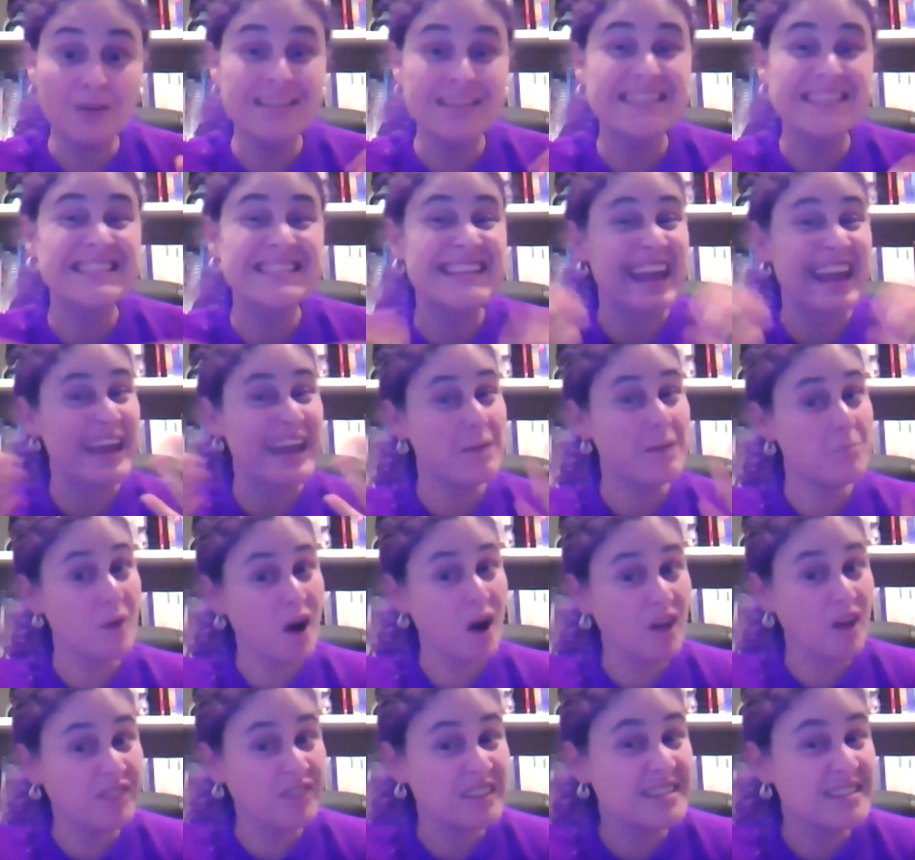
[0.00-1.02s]
is stay
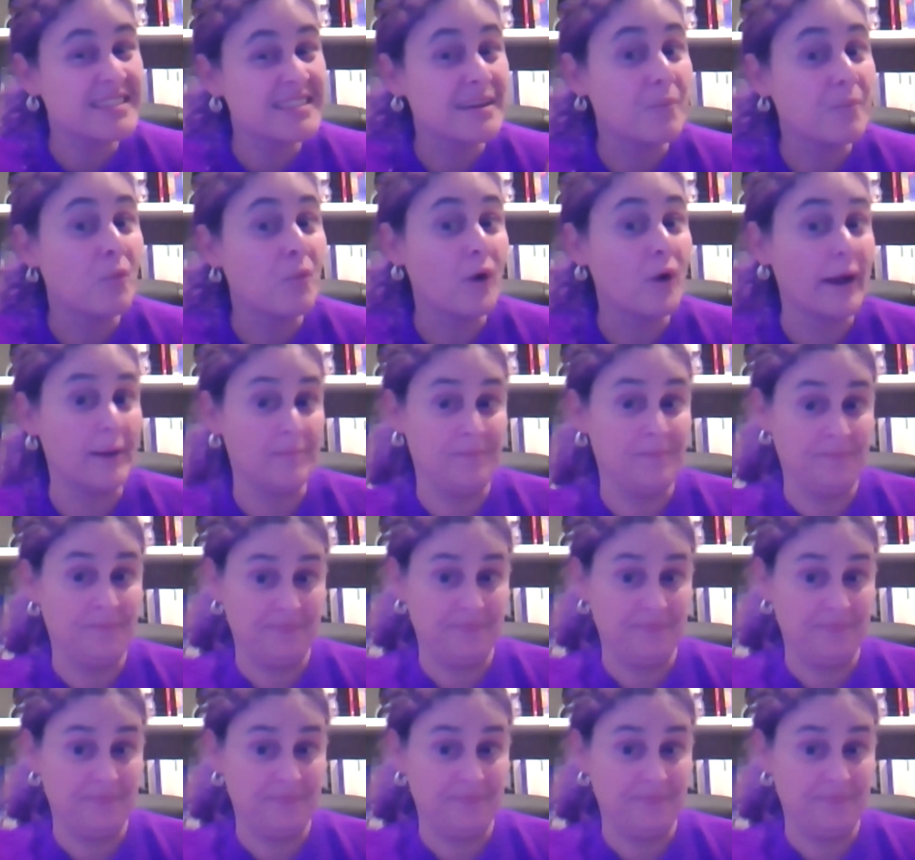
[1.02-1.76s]
involved in some way.